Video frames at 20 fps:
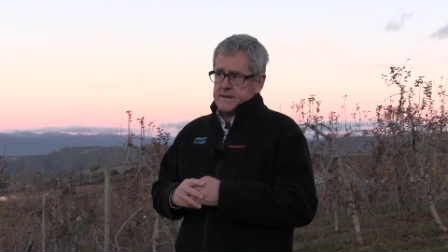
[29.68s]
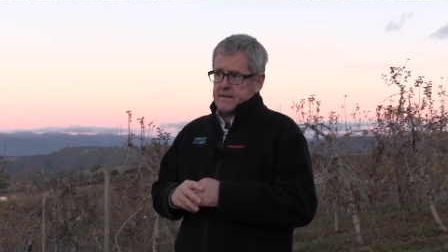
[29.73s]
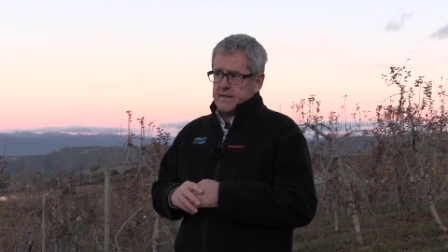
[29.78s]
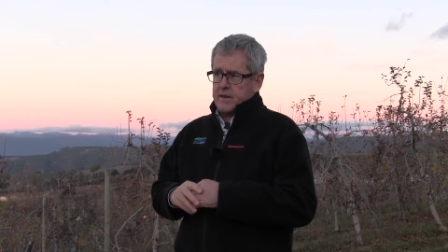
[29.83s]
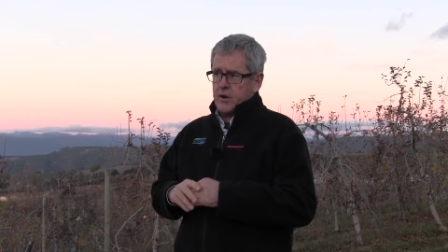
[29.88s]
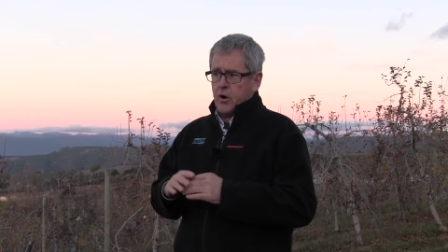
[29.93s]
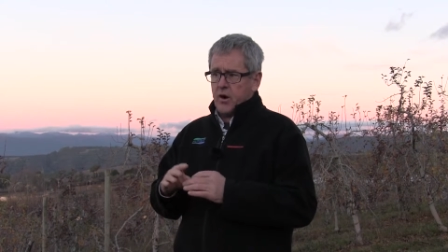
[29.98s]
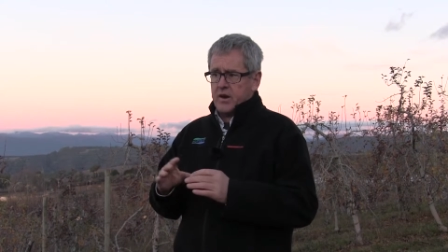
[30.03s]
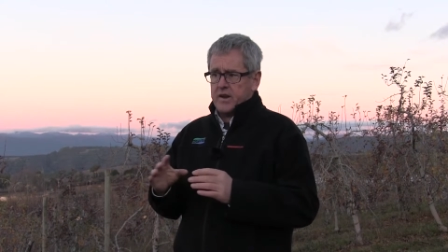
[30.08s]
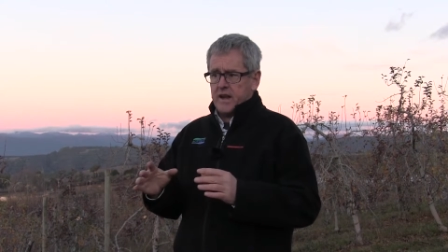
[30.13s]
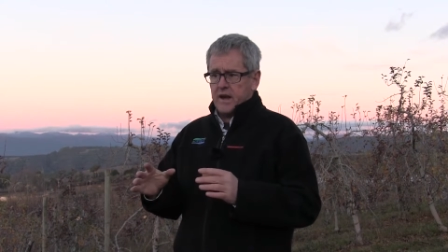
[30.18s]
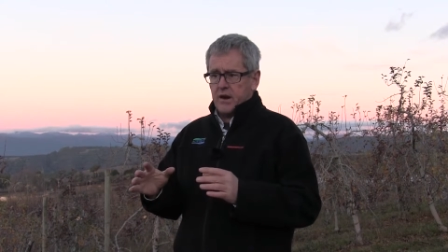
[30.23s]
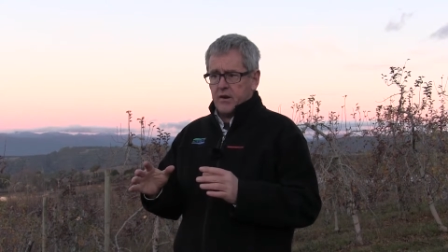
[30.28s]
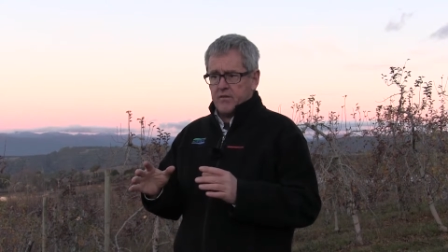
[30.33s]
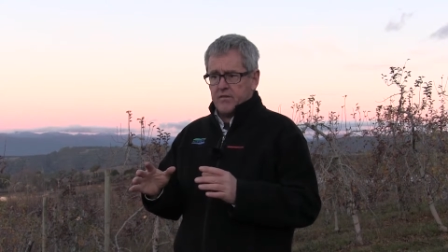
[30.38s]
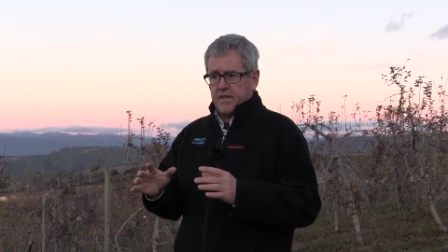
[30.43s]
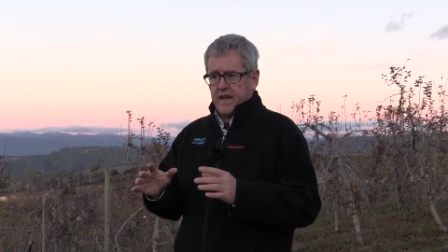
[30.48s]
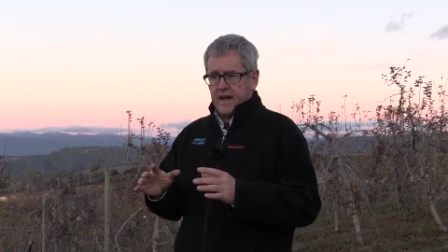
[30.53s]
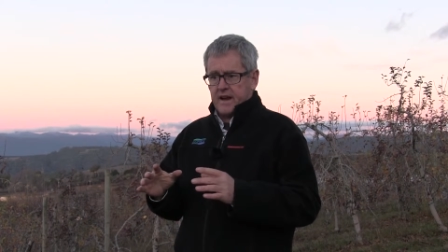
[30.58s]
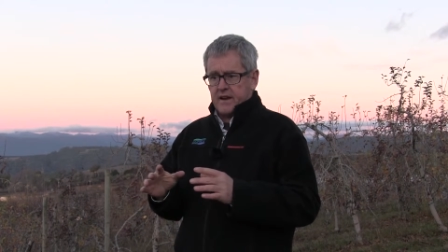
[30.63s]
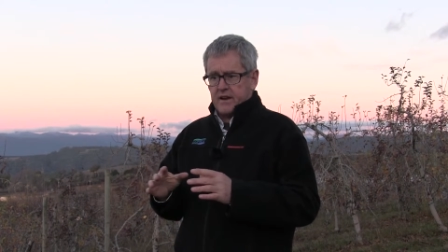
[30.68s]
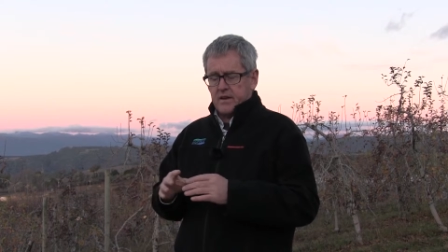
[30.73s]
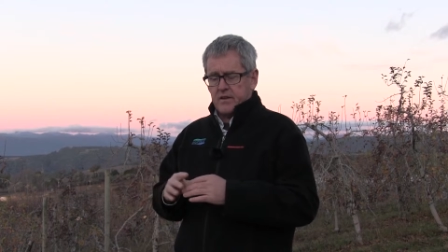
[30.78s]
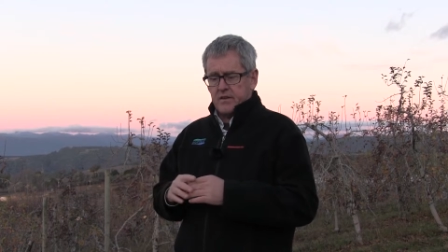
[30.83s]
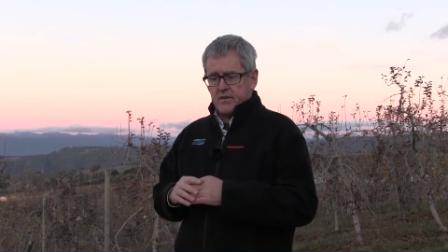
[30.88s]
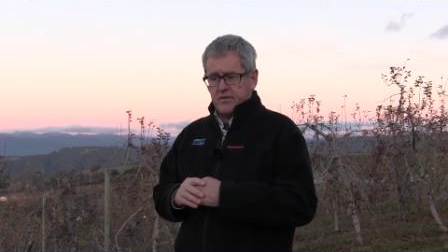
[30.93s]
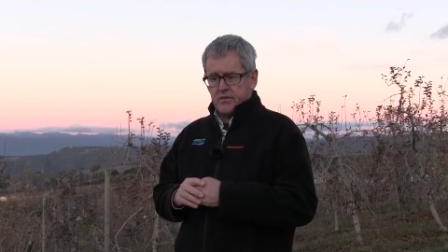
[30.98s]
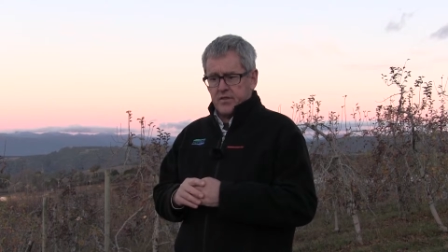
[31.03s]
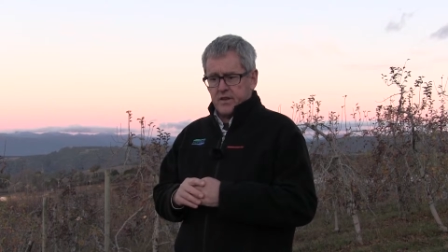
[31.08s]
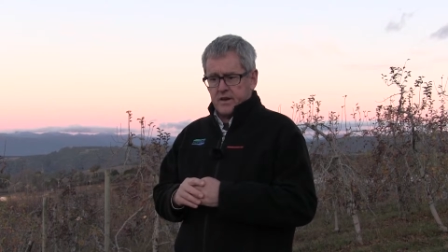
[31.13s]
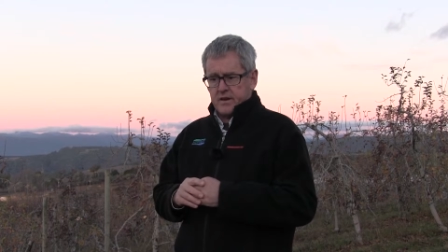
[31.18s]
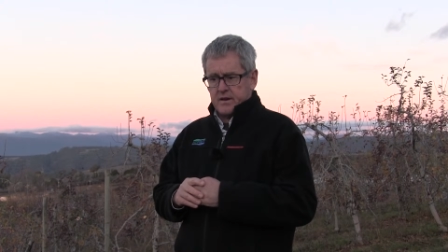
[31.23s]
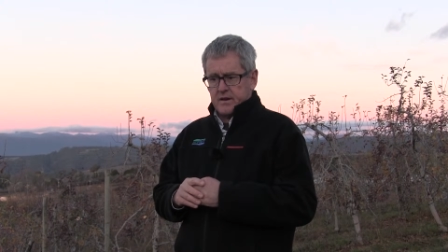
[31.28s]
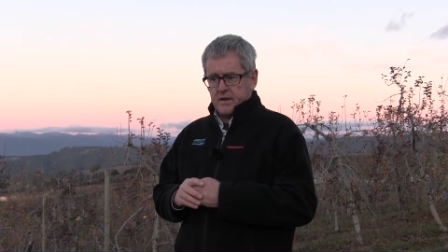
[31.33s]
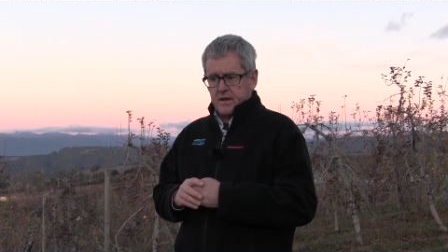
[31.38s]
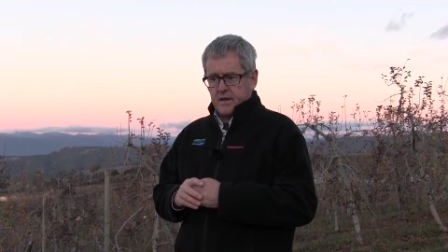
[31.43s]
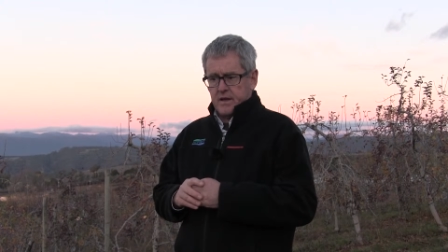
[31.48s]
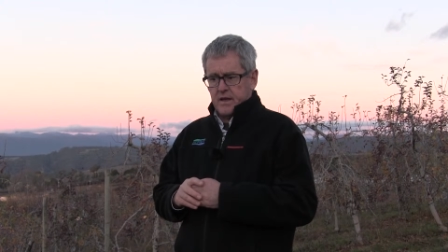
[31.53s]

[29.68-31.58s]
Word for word: The idea of that is that